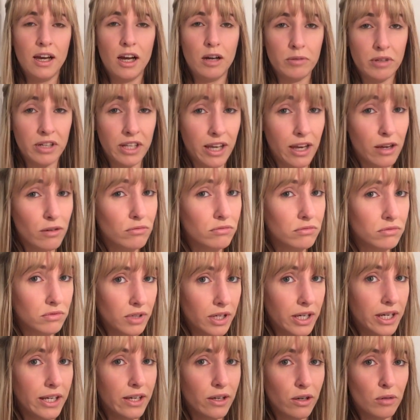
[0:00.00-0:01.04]
I'm going to get
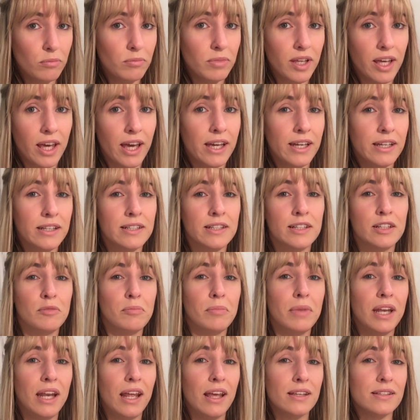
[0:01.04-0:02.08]
really complicated in a
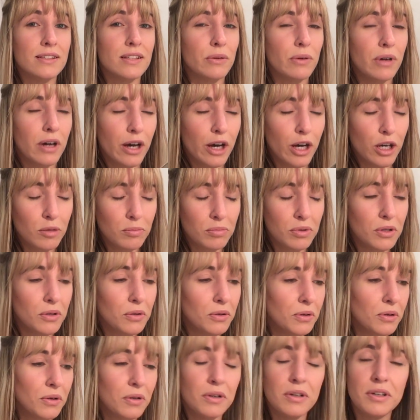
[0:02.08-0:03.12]
minute, so I hope
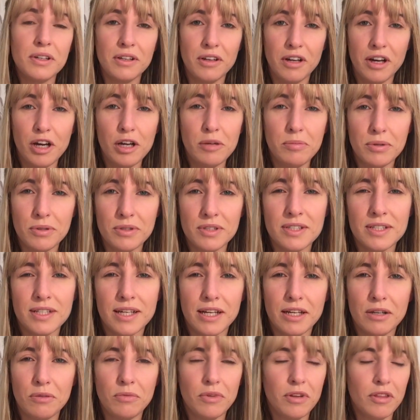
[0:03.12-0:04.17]
you're
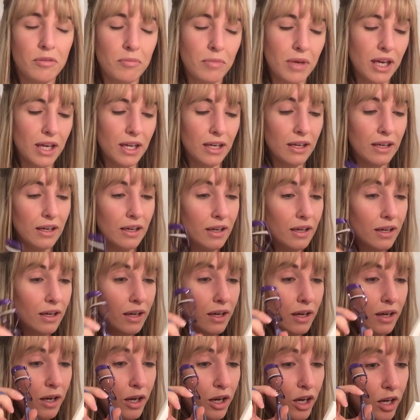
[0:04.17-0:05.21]
staying with me.
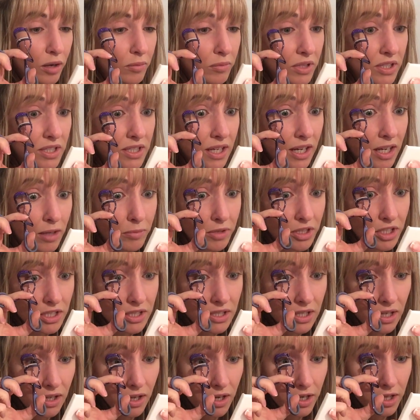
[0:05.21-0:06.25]
So let me
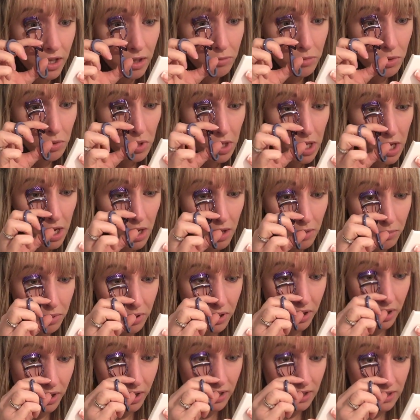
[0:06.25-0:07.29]
just line them all up,
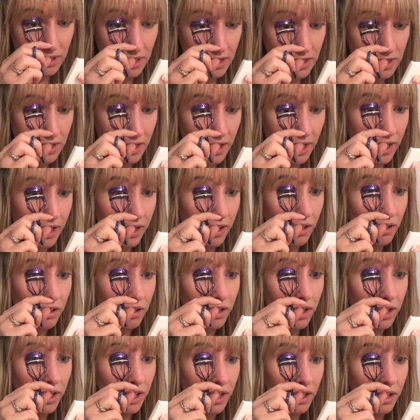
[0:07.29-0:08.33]
and as I say,
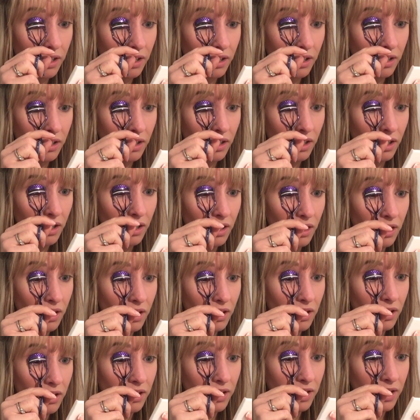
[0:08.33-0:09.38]
I
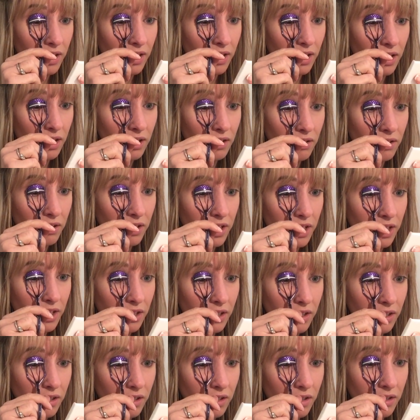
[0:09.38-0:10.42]

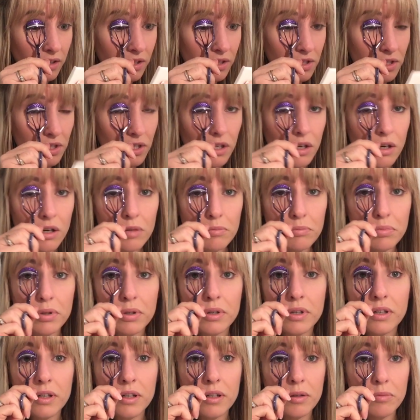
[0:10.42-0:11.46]
align the top
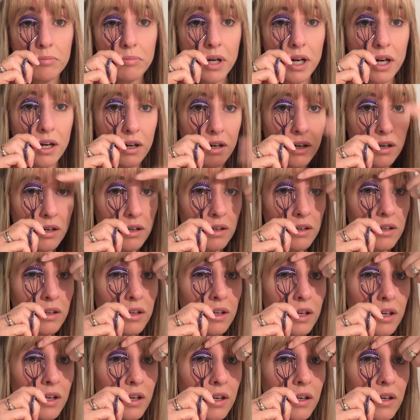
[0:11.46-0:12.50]
part,
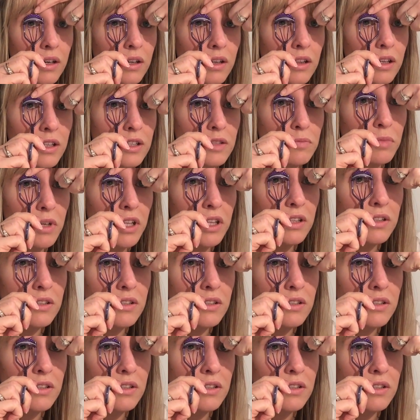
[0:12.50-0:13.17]
this bit